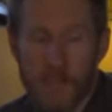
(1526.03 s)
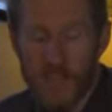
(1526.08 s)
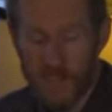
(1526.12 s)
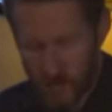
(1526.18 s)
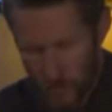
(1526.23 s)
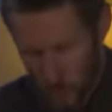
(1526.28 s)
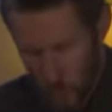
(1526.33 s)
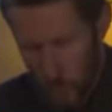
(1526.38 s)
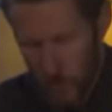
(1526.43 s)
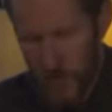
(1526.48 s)

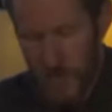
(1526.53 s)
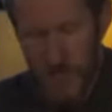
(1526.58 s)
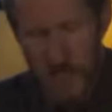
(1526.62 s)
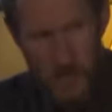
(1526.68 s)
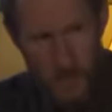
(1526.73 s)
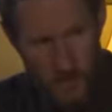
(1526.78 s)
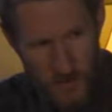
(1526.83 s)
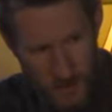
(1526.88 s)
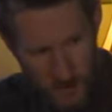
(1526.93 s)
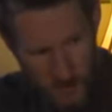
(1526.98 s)
That's the word he
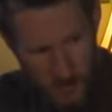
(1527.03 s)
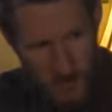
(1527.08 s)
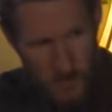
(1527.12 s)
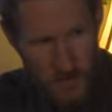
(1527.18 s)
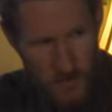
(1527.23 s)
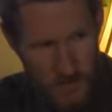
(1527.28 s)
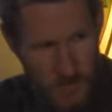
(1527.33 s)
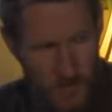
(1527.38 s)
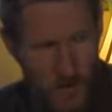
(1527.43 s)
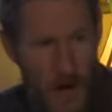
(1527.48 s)
uses
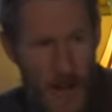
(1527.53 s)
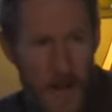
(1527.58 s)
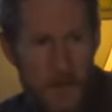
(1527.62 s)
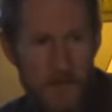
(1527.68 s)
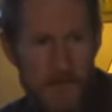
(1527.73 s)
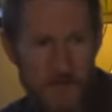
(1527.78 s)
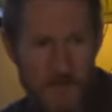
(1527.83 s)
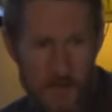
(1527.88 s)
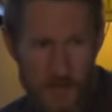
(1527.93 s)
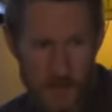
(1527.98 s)
to
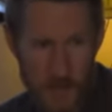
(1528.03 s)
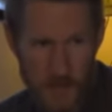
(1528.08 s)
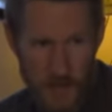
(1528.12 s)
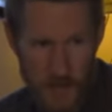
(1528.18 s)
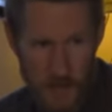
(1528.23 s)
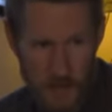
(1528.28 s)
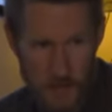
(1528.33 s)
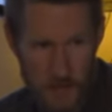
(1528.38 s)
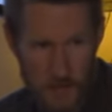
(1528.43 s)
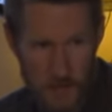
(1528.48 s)
describe such
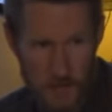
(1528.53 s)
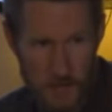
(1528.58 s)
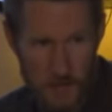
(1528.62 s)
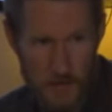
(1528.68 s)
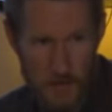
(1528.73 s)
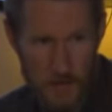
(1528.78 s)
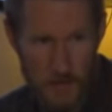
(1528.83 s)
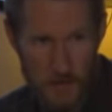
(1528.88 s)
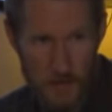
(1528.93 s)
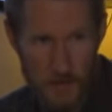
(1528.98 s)

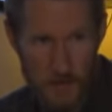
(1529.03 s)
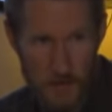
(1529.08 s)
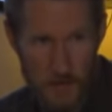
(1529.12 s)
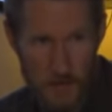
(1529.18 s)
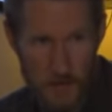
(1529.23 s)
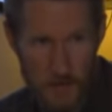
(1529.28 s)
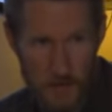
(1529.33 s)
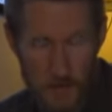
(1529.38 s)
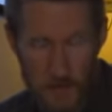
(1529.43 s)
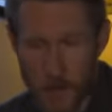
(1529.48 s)

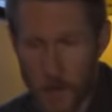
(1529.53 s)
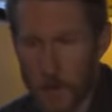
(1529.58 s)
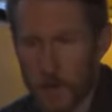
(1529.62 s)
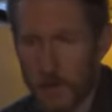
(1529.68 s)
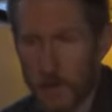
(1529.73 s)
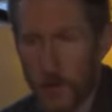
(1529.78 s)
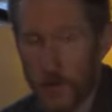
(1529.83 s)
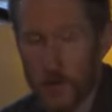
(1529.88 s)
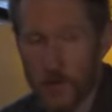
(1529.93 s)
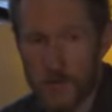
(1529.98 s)
an
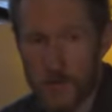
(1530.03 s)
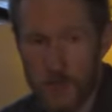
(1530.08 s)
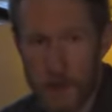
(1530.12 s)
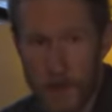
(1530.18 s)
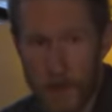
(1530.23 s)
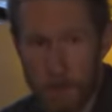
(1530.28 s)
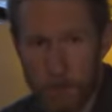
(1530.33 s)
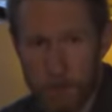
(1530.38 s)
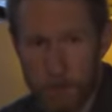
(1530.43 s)
approach.